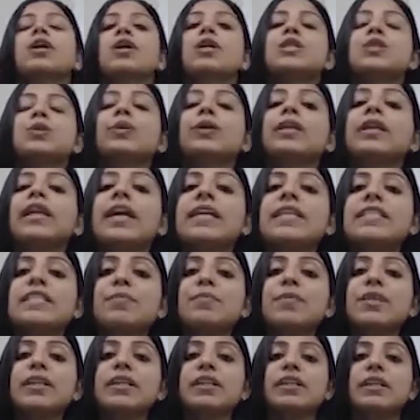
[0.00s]
So
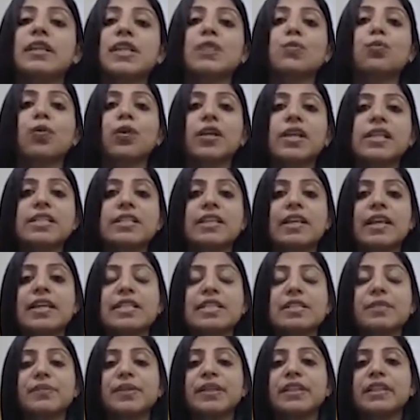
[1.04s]
glycemic index, what is
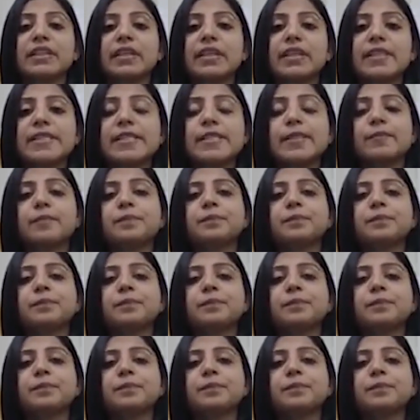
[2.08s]
glycemic index?